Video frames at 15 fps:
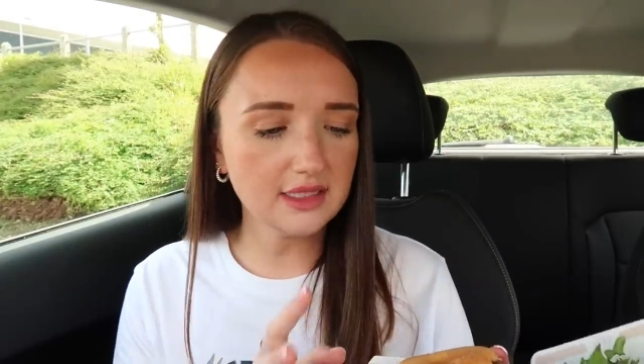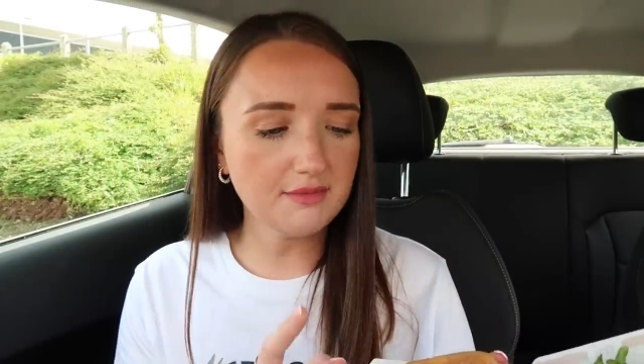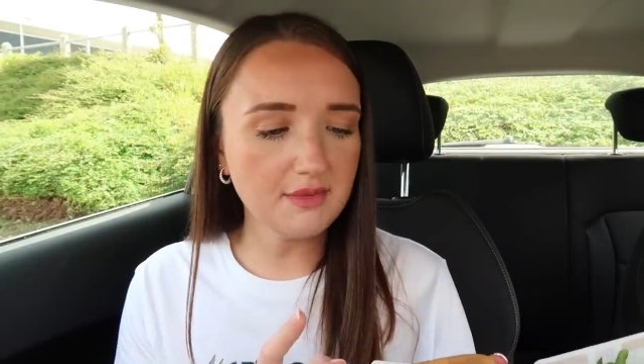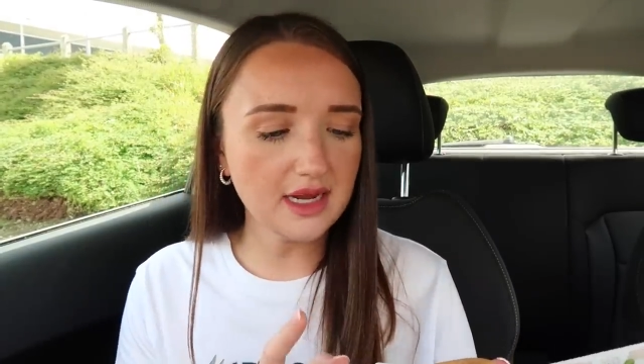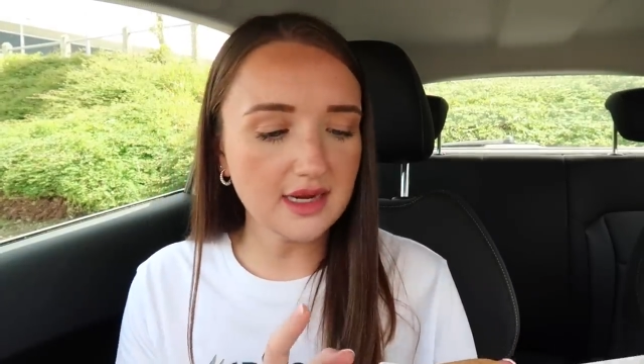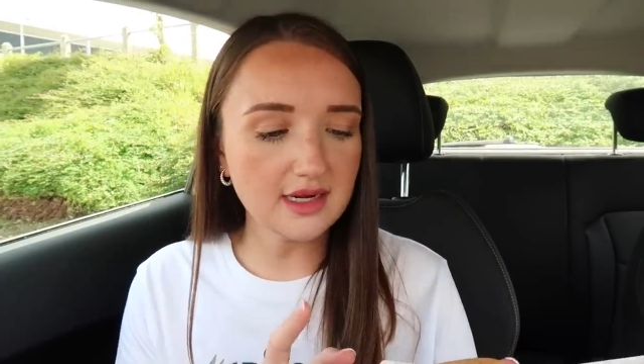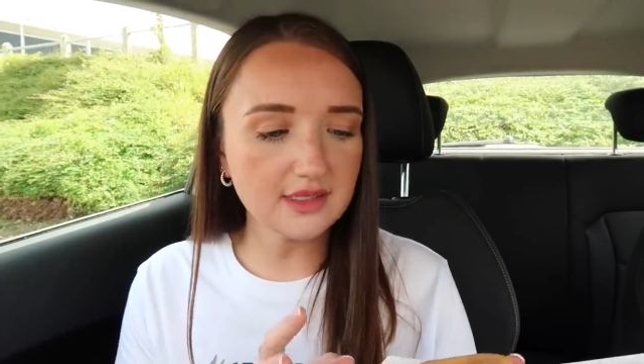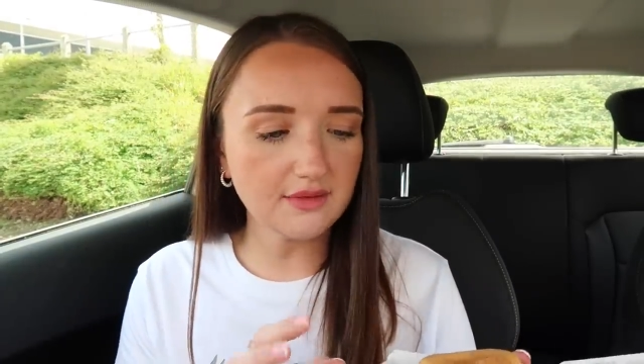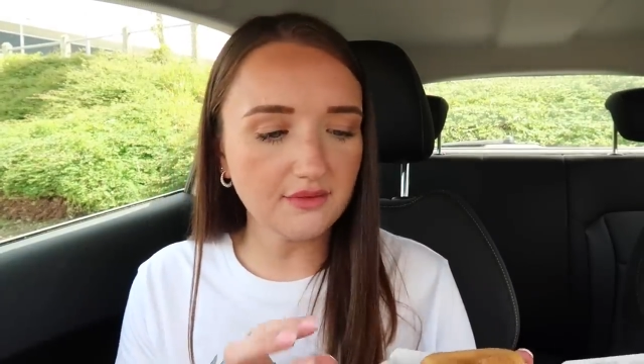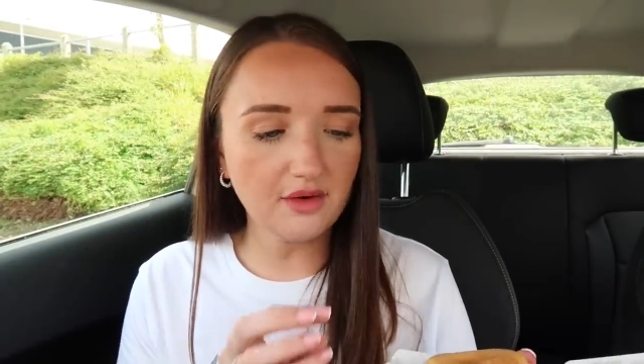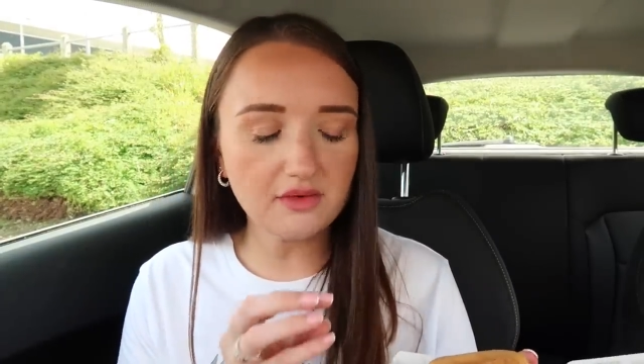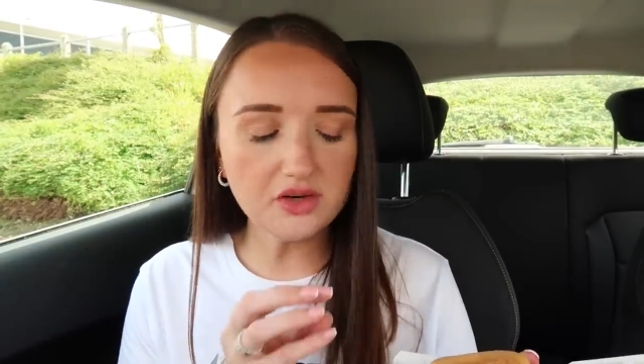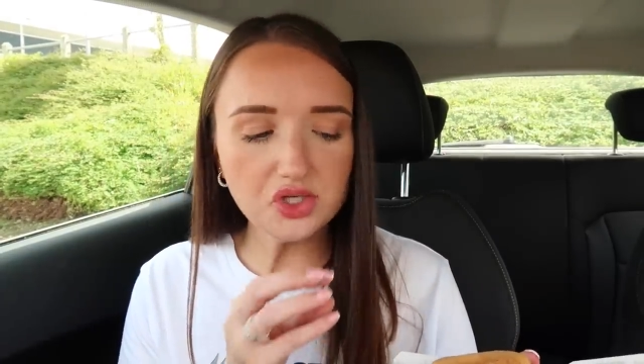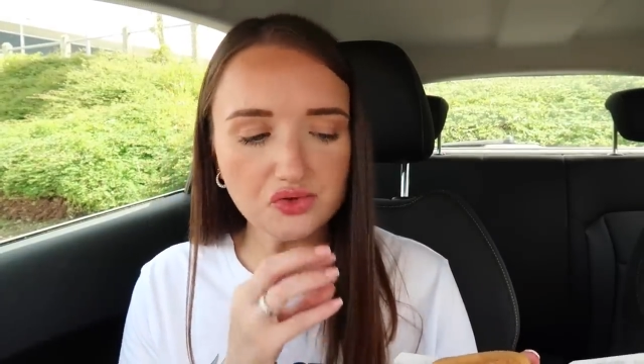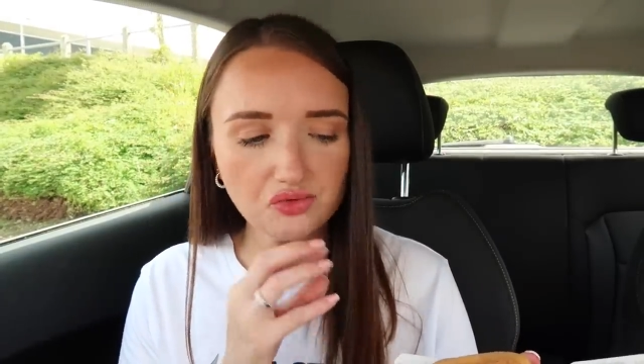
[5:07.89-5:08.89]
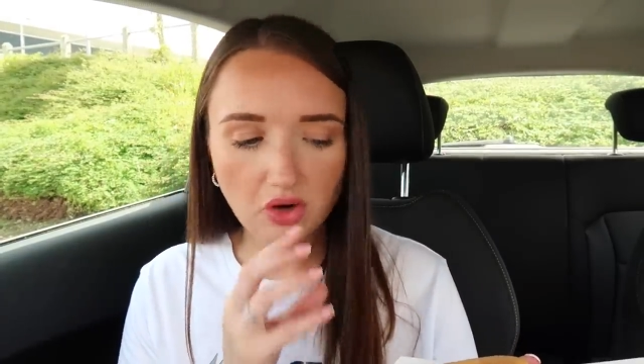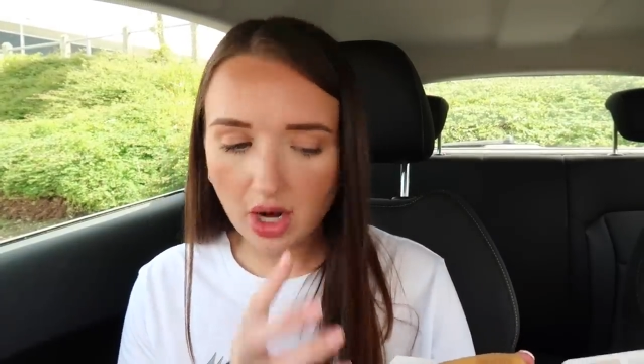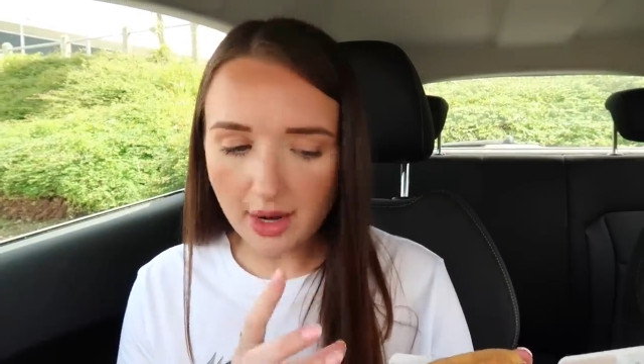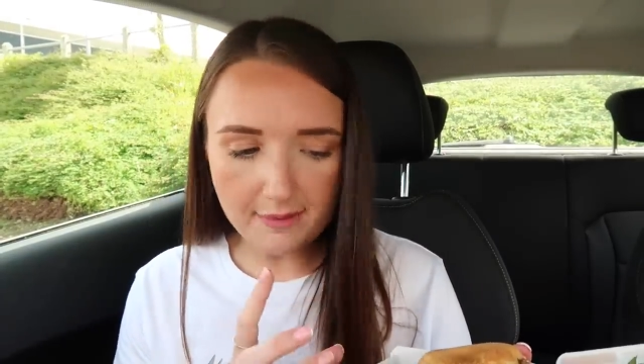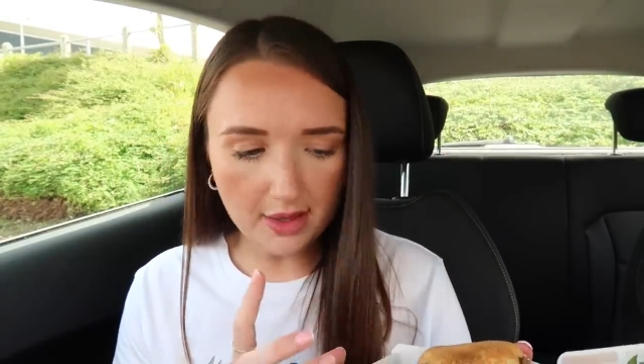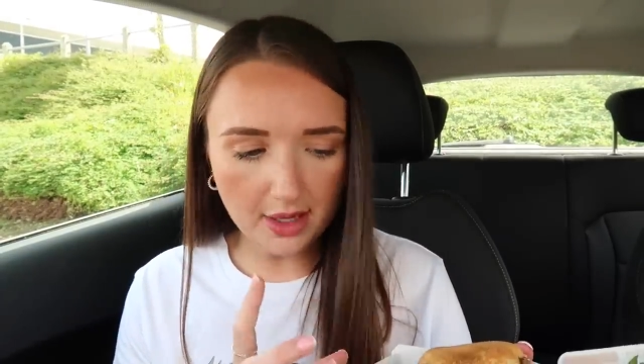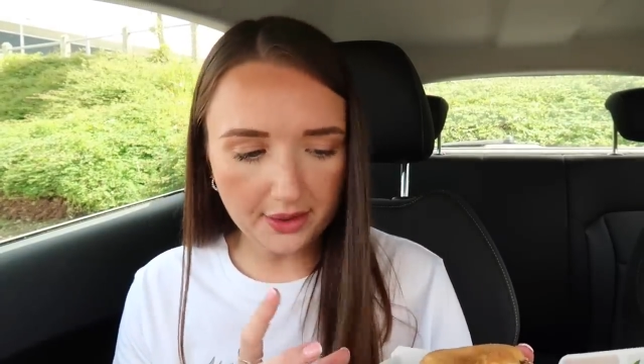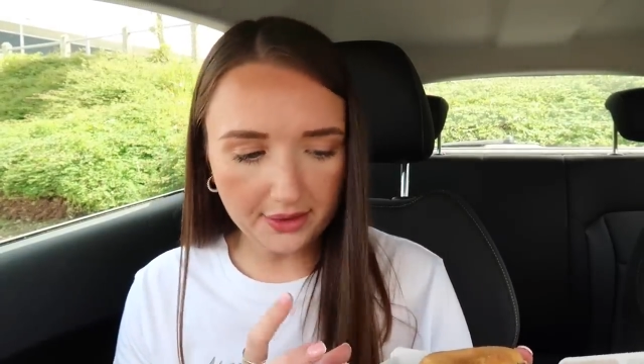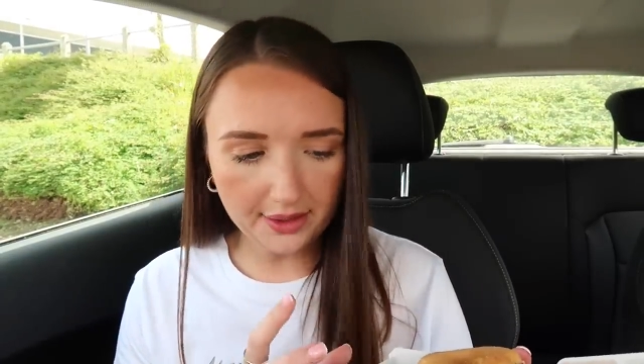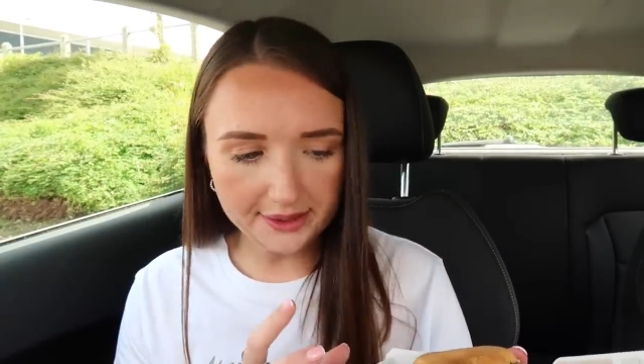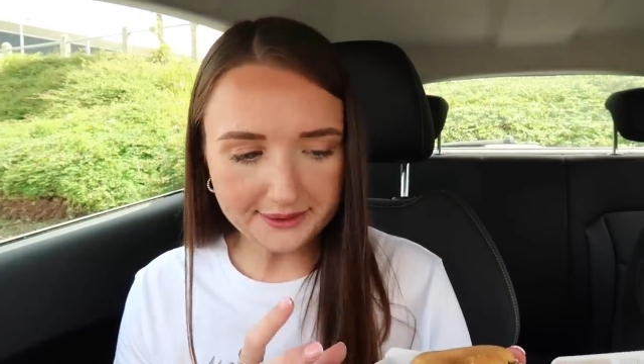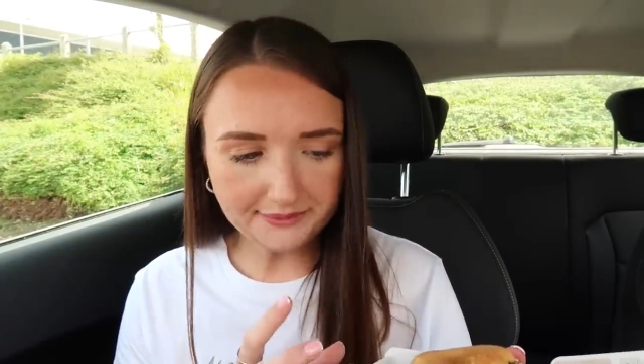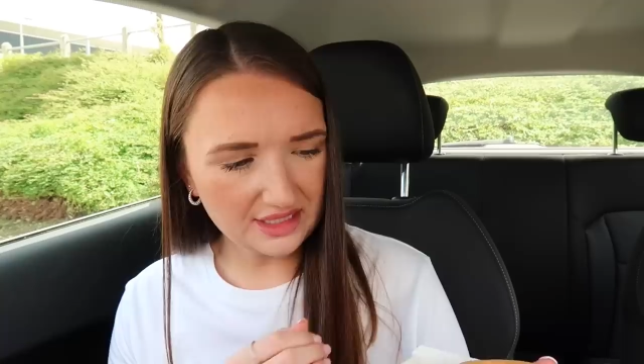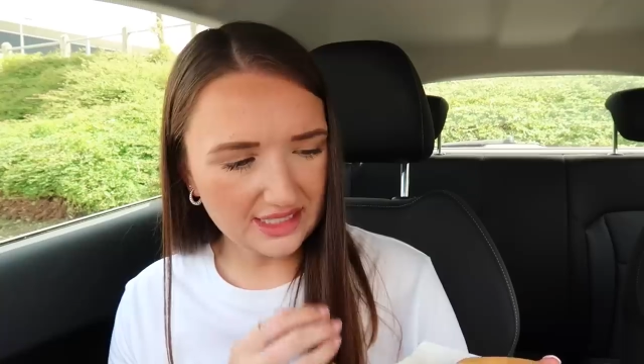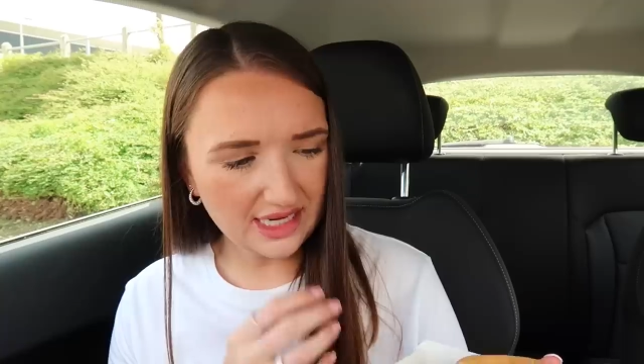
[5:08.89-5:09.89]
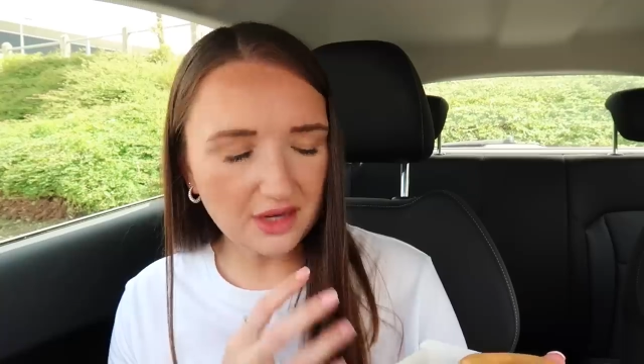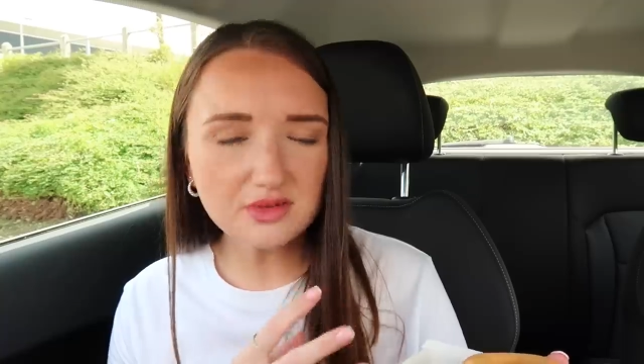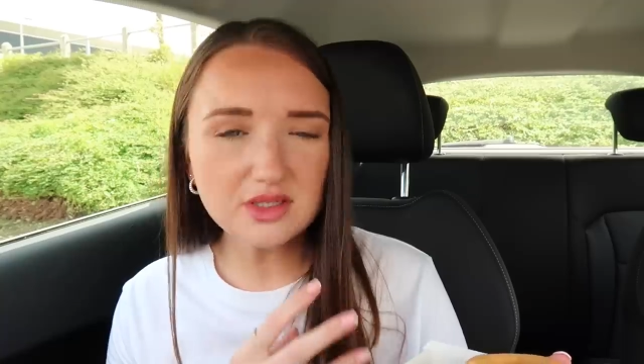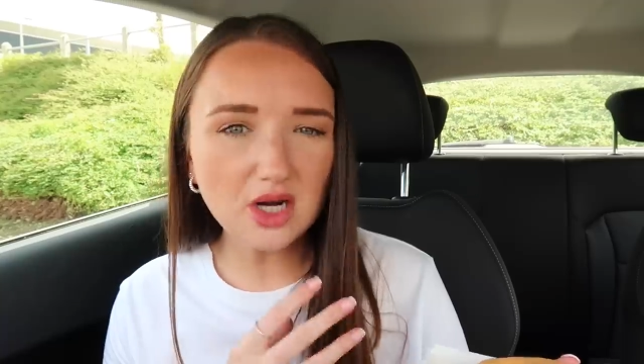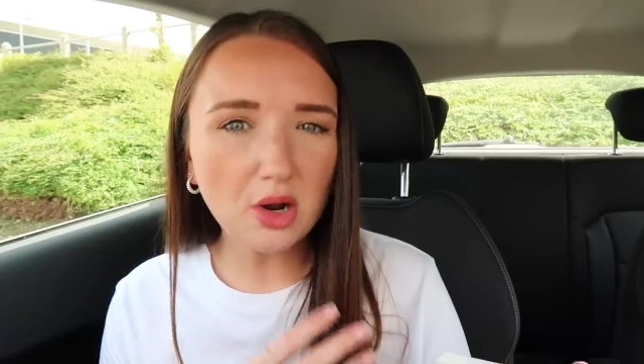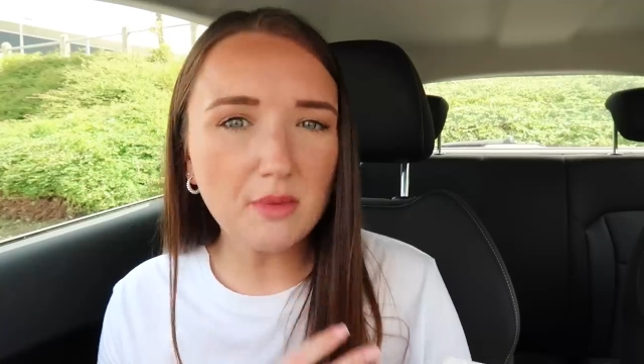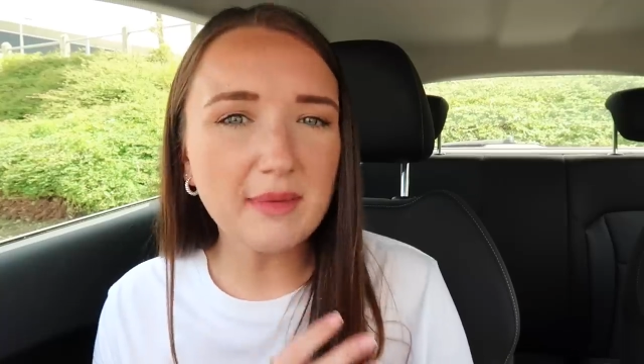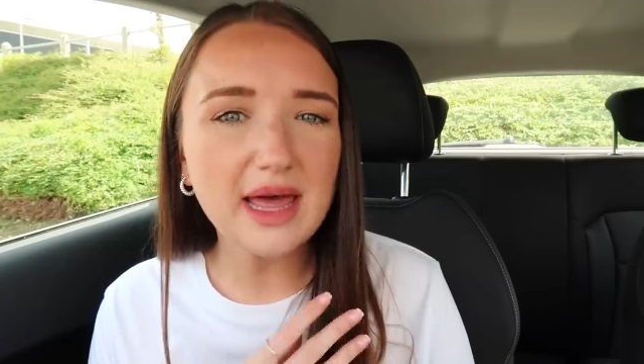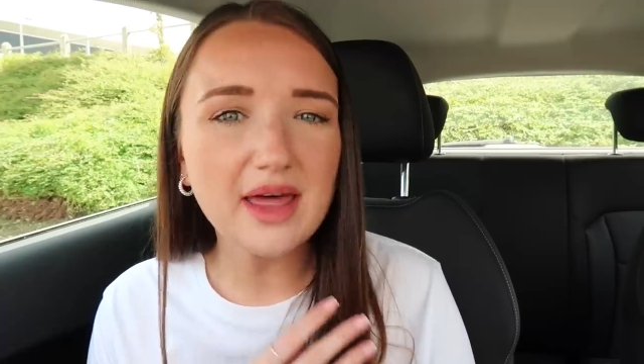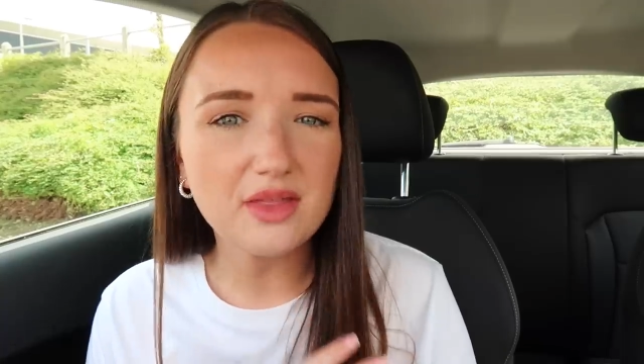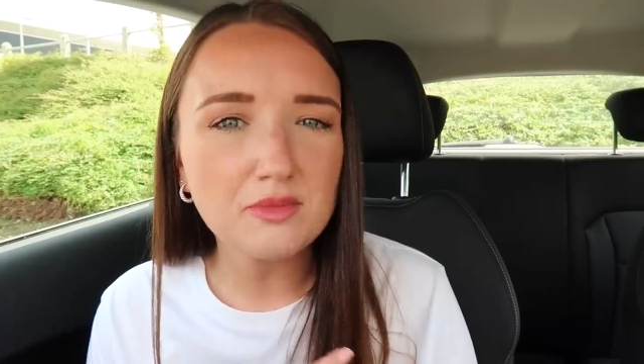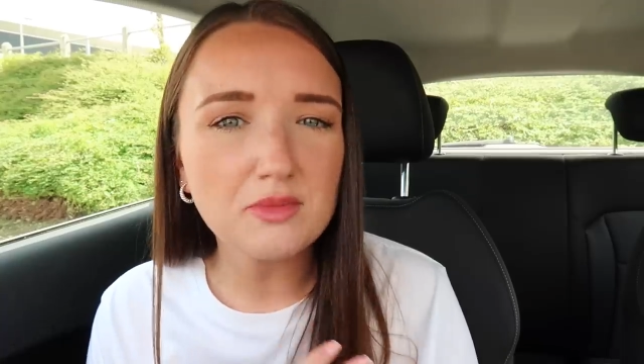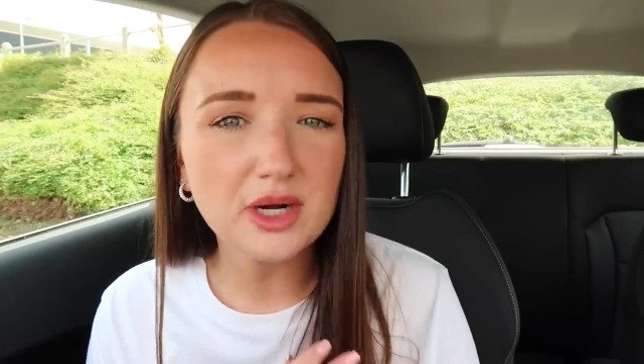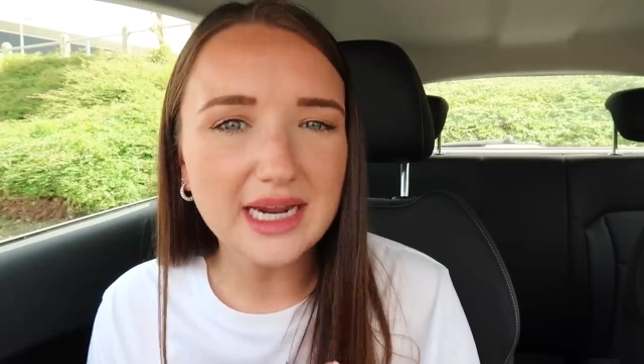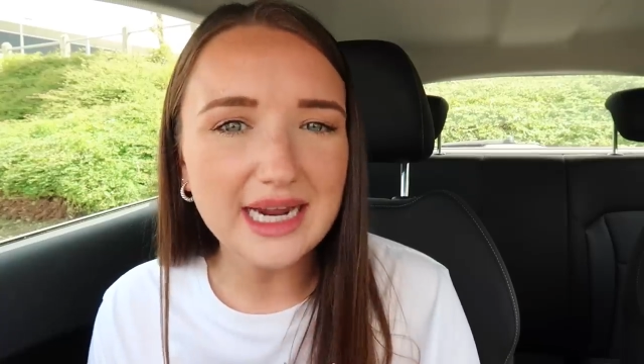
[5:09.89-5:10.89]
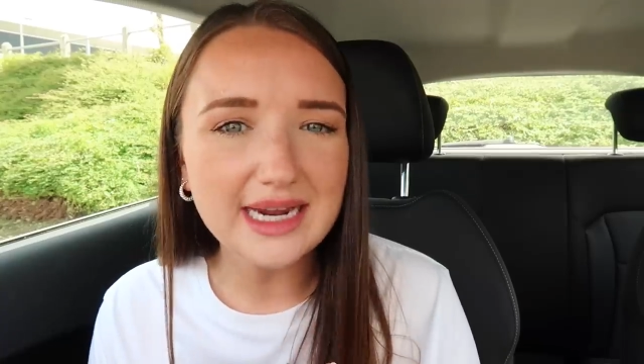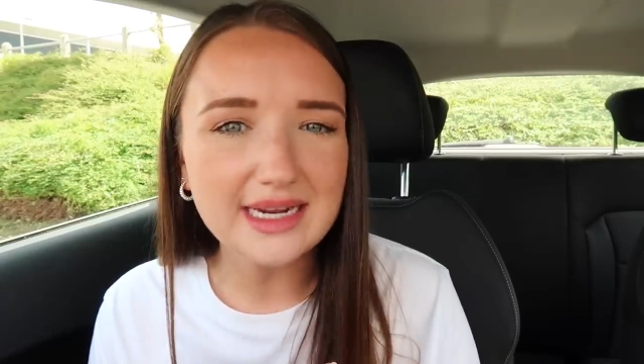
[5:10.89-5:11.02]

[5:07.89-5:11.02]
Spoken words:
to me is a very dry burger. Sounds a lot better than what it